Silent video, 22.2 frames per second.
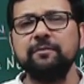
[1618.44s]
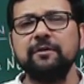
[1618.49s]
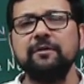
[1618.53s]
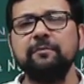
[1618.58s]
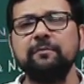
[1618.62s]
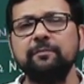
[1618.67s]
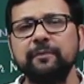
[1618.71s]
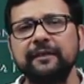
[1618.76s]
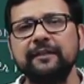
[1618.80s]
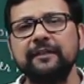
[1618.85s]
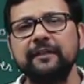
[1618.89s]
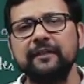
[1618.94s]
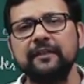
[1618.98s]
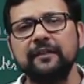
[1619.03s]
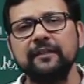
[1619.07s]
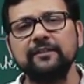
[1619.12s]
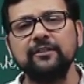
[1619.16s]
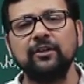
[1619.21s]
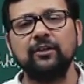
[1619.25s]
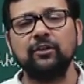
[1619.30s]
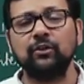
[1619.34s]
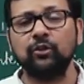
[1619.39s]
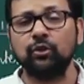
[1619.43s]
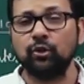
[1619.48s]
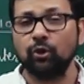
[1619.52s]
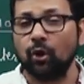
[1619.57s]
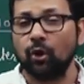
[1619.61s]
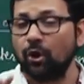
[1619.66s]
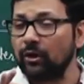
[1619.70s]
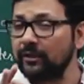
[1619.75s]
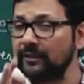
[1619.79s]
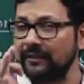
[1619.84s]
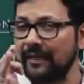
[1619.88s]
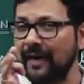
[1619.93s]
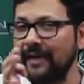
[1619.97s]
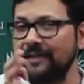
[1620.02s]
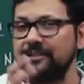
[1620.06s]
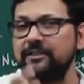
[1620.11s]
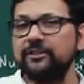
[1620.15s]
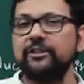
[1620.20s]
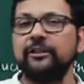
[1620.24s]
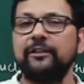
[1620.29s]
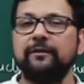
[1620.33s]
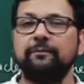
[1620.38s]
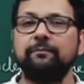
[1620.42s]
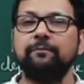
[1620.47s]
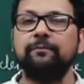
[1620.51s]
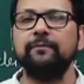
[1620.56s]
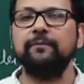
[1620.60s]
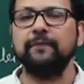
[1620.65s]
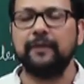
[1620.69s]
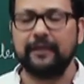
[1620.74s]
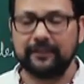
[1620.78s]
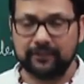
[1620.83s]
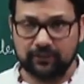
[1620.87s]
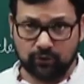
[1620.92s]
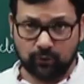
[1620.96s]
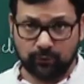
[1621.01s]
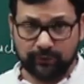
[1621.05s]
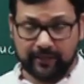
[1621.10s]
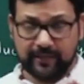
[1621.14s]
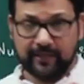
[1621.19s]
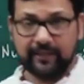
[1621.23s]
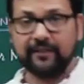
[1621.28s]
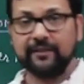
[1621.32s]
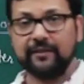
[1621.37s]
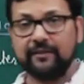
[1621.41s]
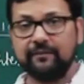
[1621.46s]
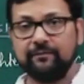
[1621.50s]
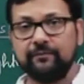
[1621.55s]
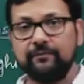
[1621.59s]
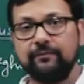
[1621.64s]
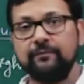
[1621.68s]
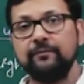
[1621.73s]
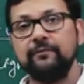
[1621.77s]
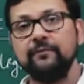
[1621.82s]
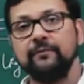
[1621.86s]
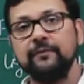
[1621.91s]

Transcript: materials are not that cheap, like uranium,